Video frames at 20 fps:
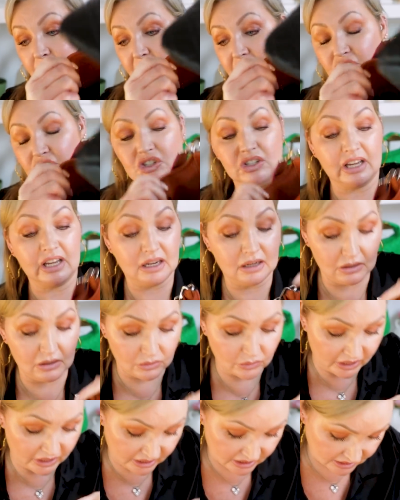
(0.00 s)
My Chanel
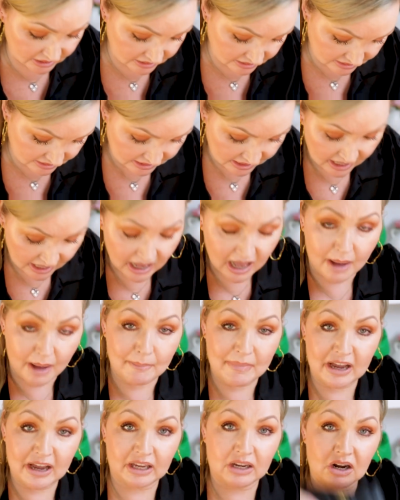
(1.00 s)
O case,
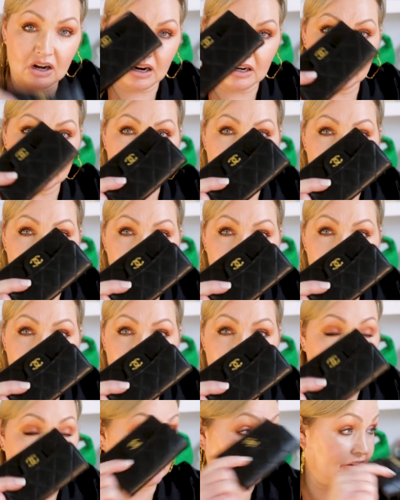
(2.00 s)
my card holder,
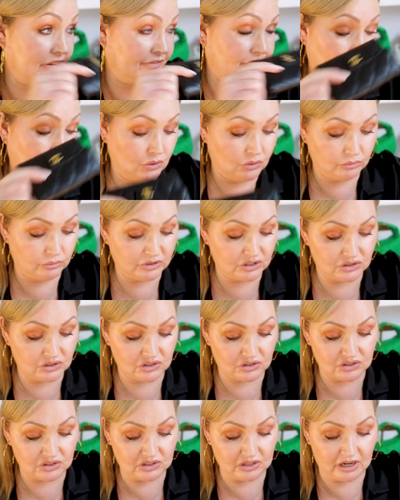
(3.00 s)
and my phone, which
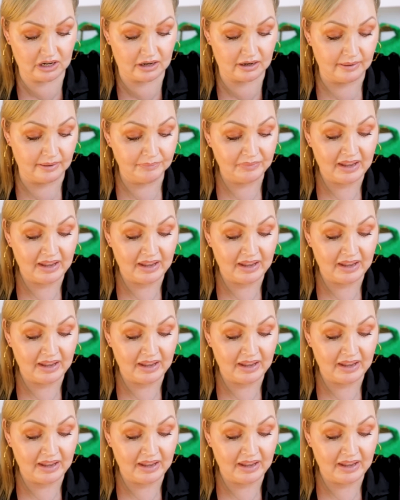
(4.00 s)
is just there.